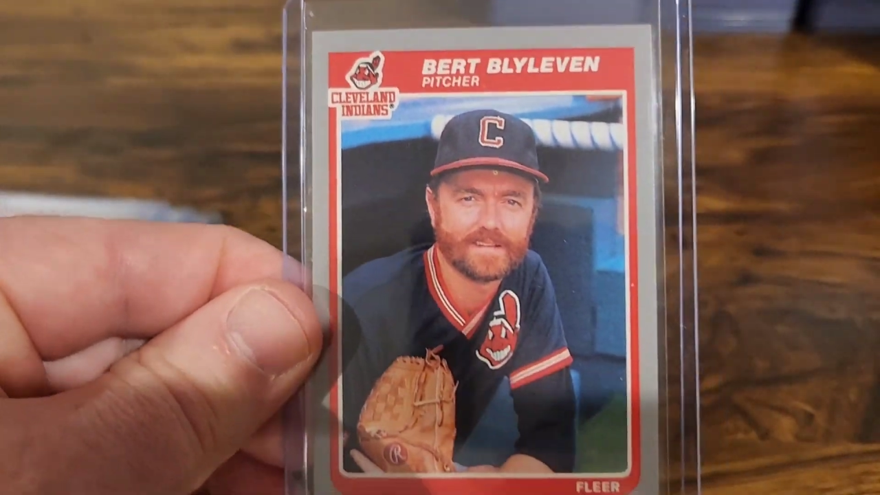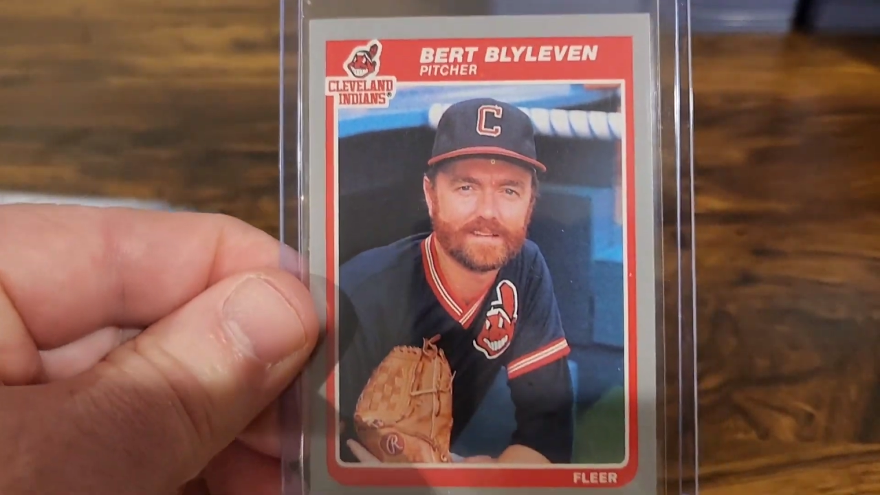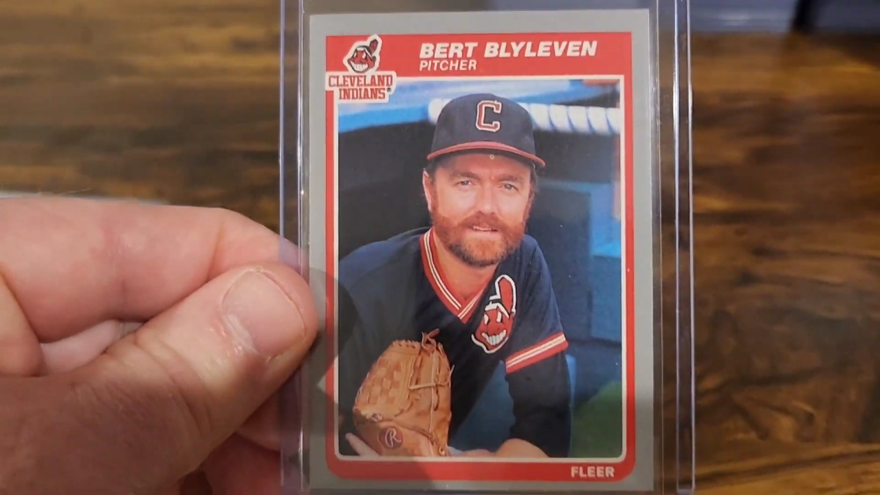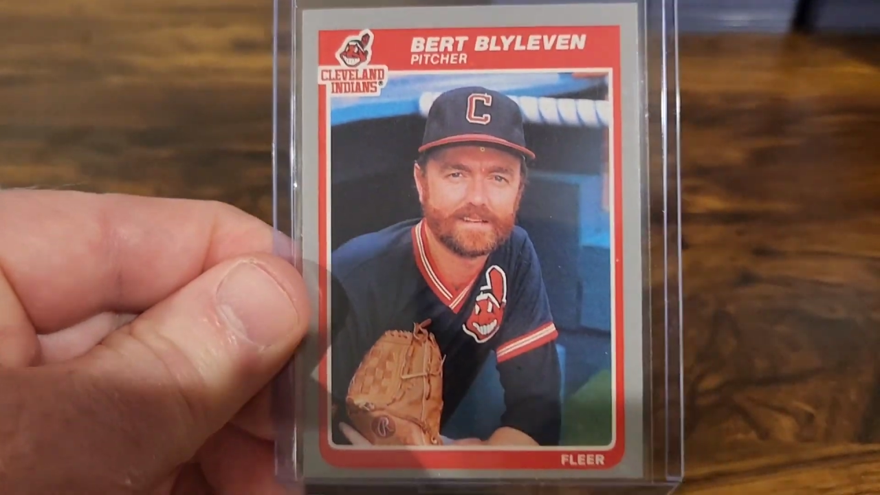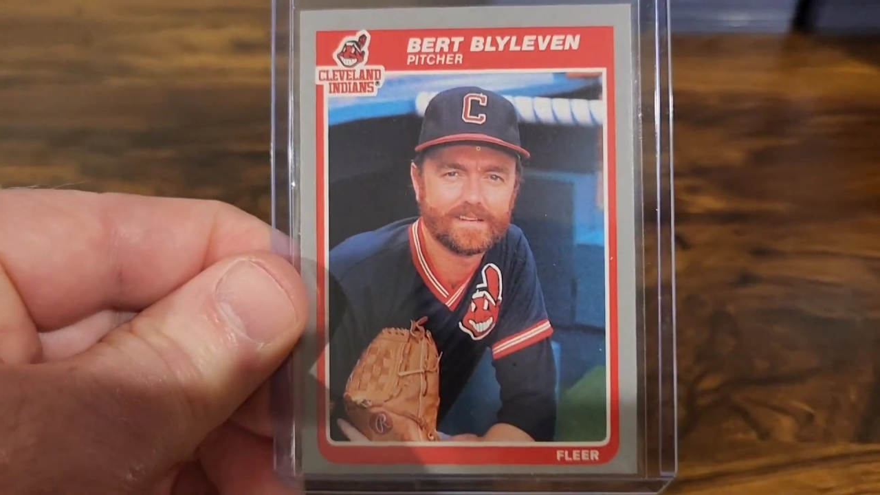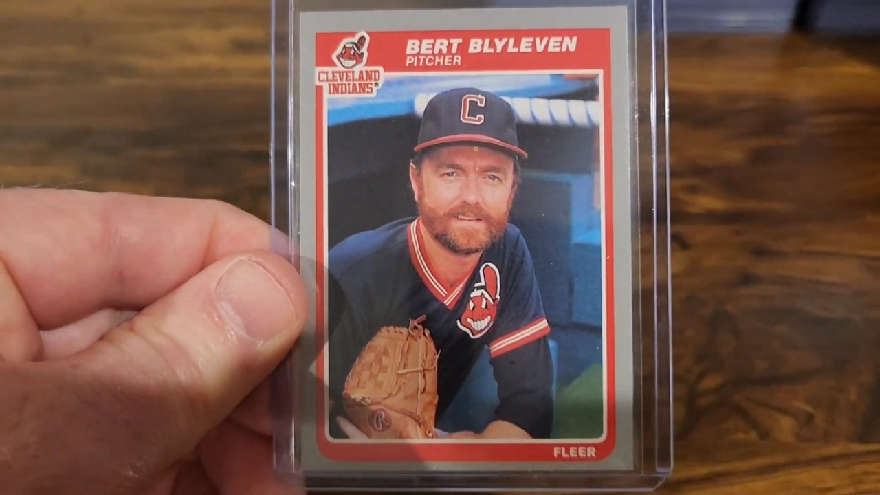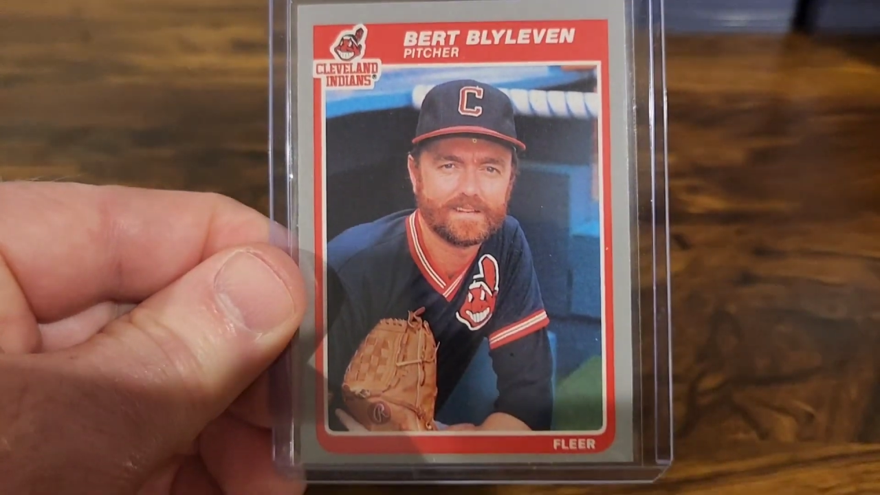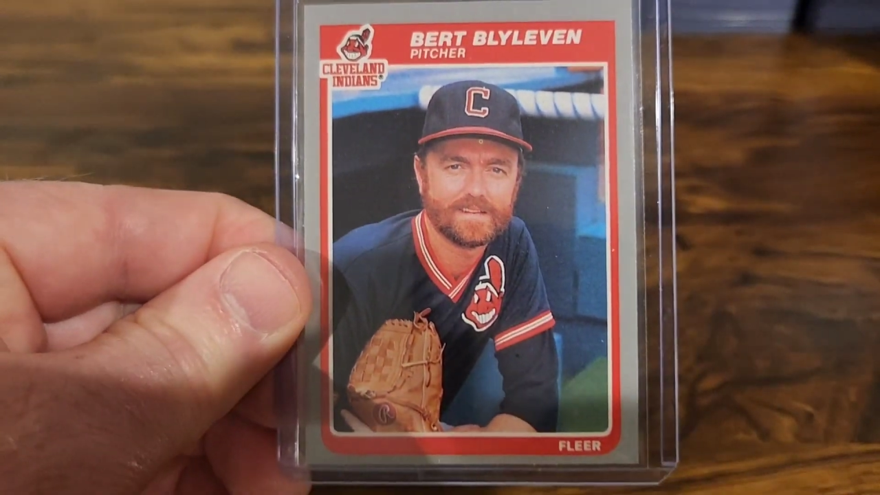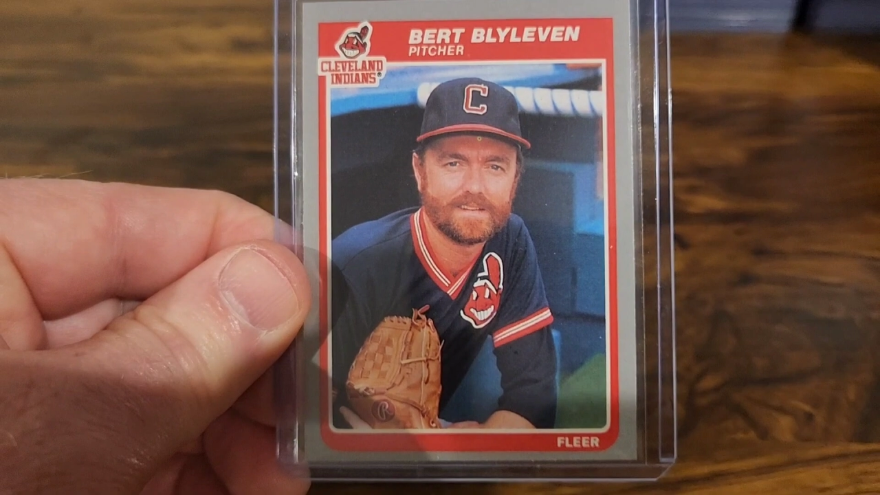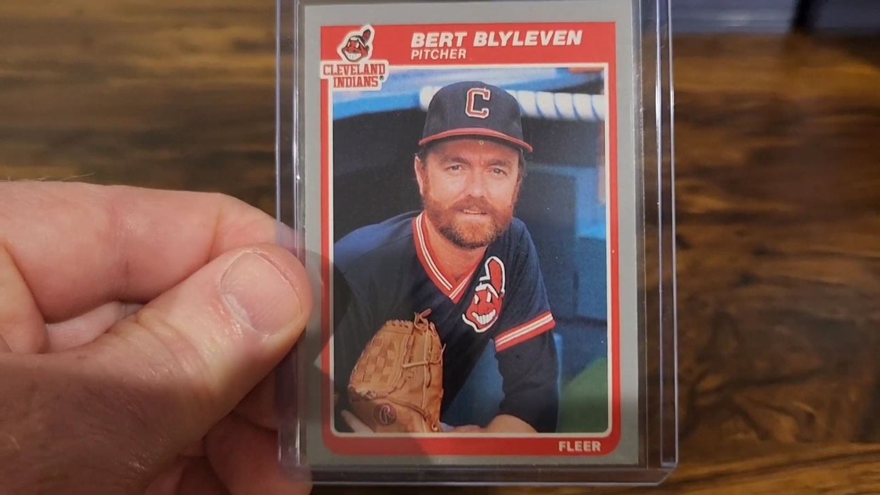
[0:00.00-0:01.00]
Bert
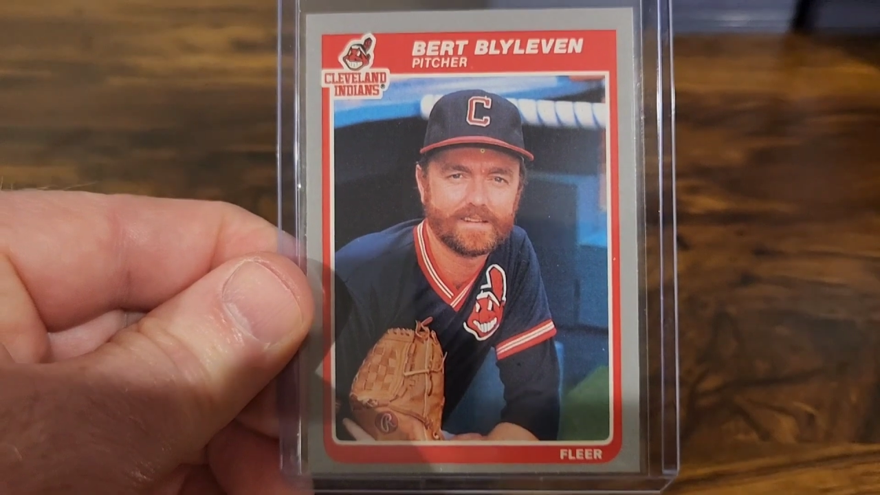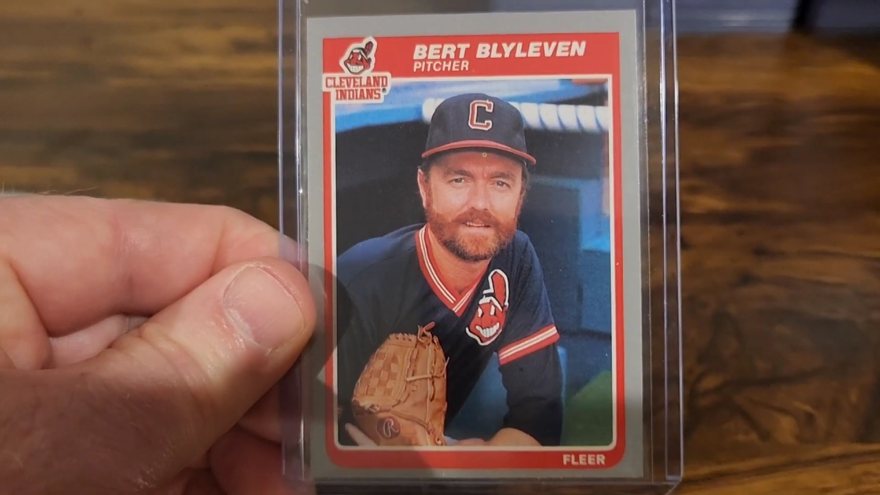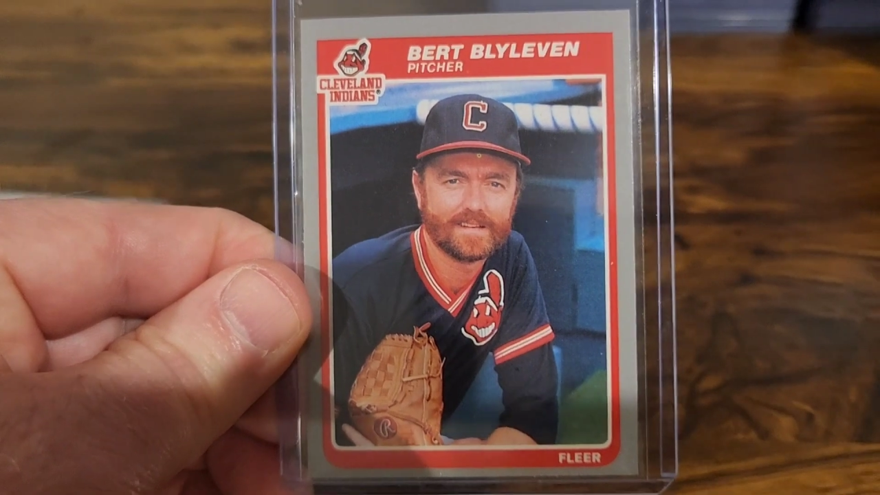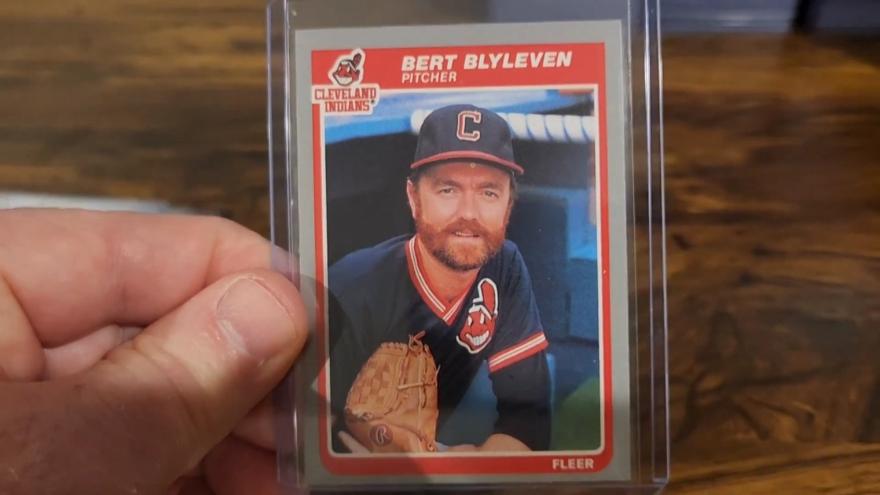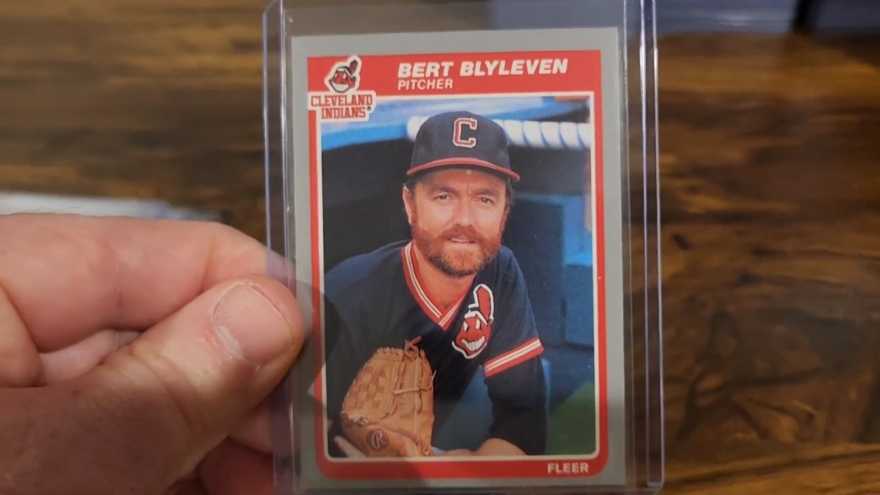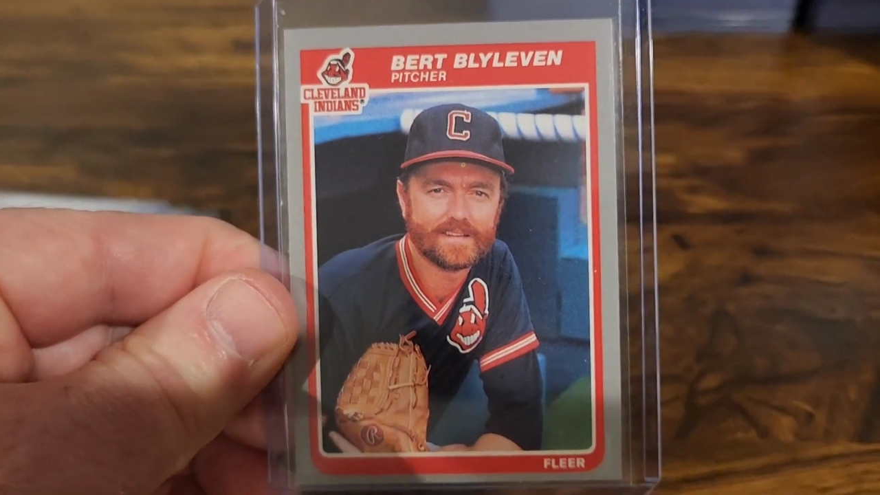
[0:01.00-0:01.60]
Blyleven would go on to